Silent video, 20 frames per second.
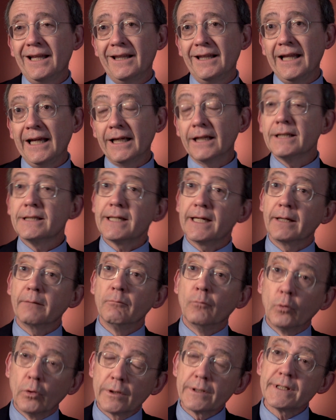They can take
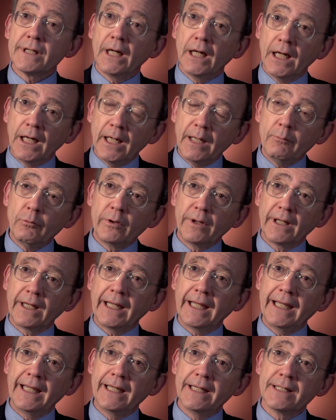more time with a
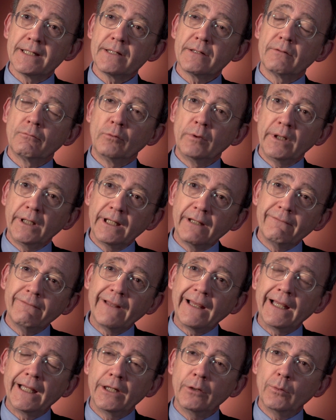case, really
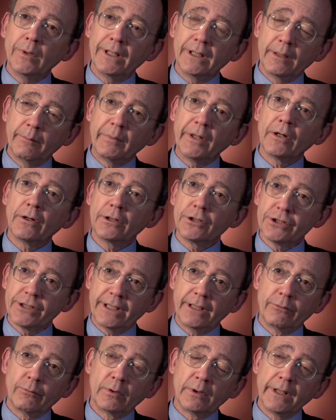evaluate the
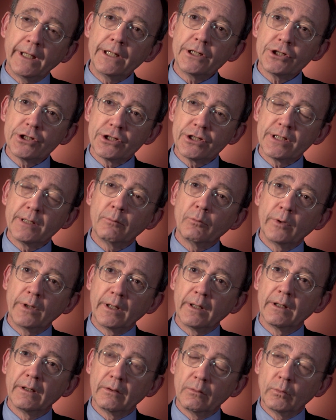parent-child relationship
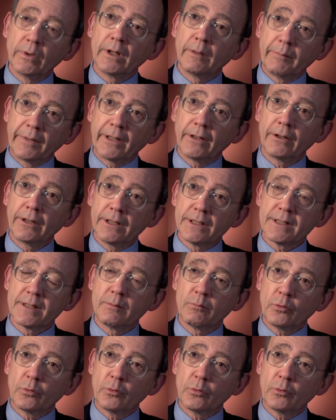when a parent is in